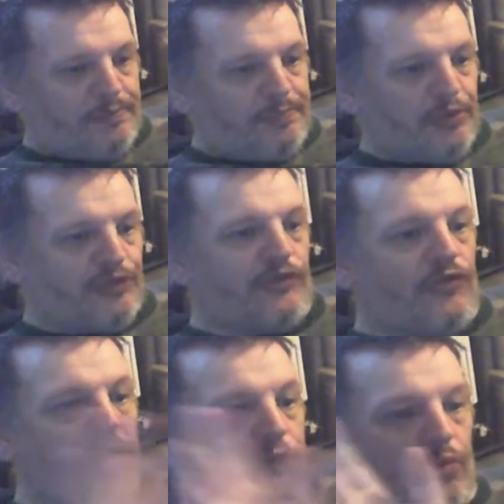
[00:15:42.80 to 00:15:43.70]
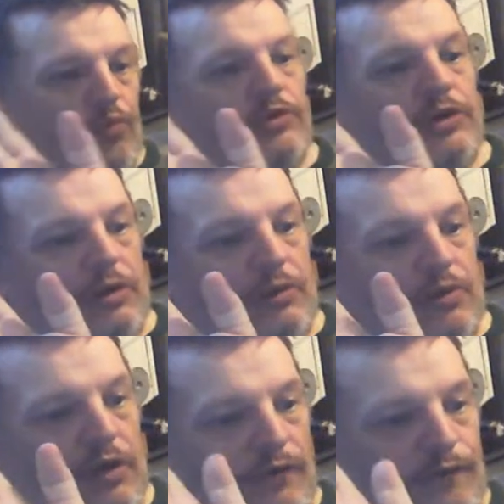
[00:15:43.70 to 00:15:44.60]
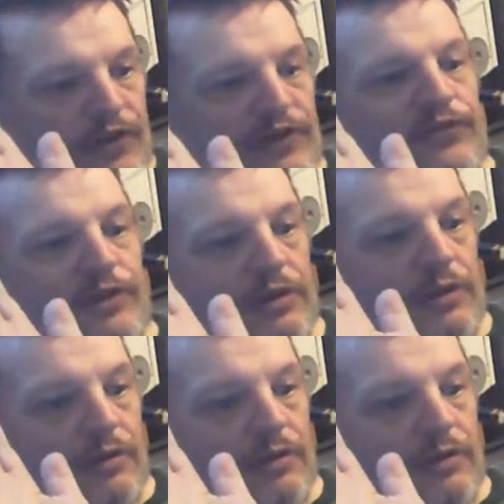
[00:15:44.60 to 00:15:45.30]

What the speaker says: puts your rifle, facing,